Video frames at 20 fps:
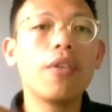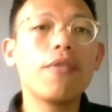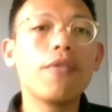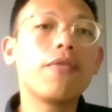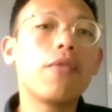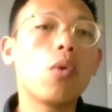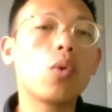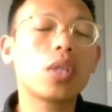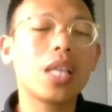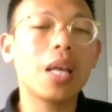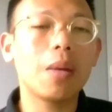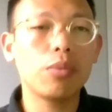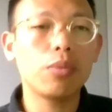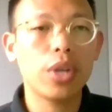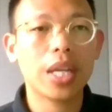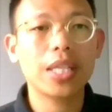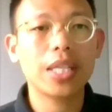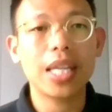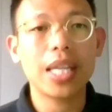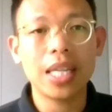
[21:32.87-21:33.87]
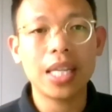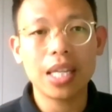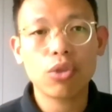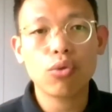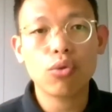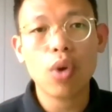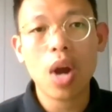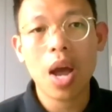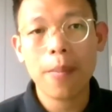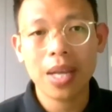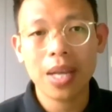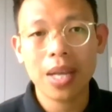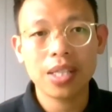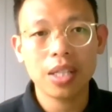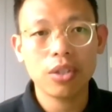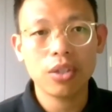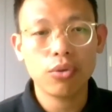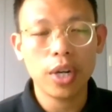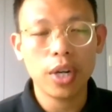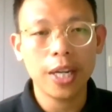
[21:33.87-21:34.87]
and four subjects in the
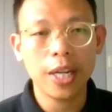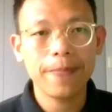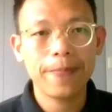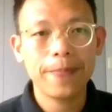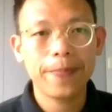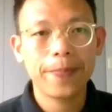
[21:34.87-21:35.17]
trimester three.